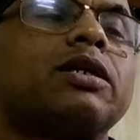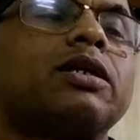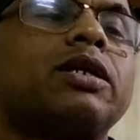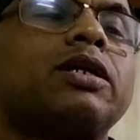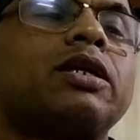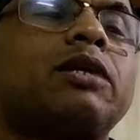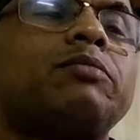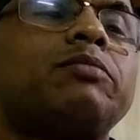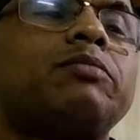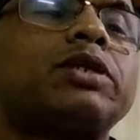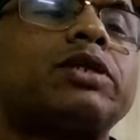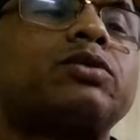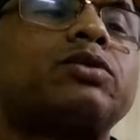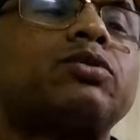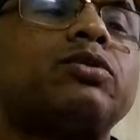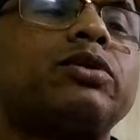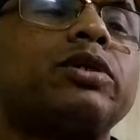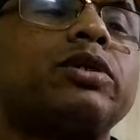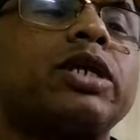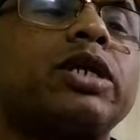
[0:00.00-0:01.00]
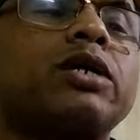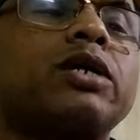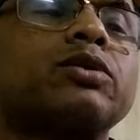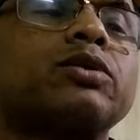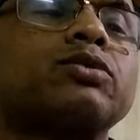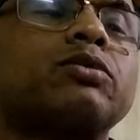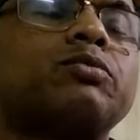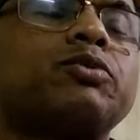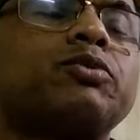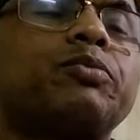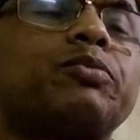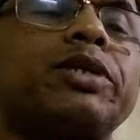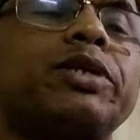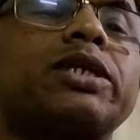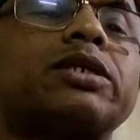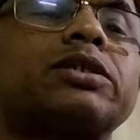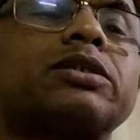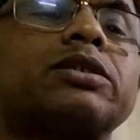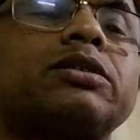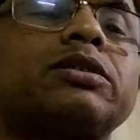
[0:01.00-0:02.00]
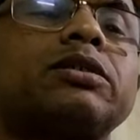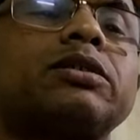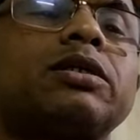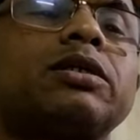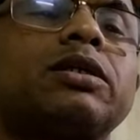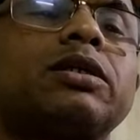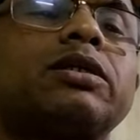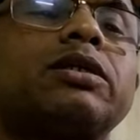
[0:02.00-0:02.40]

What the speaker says: And number two, errors of duplication.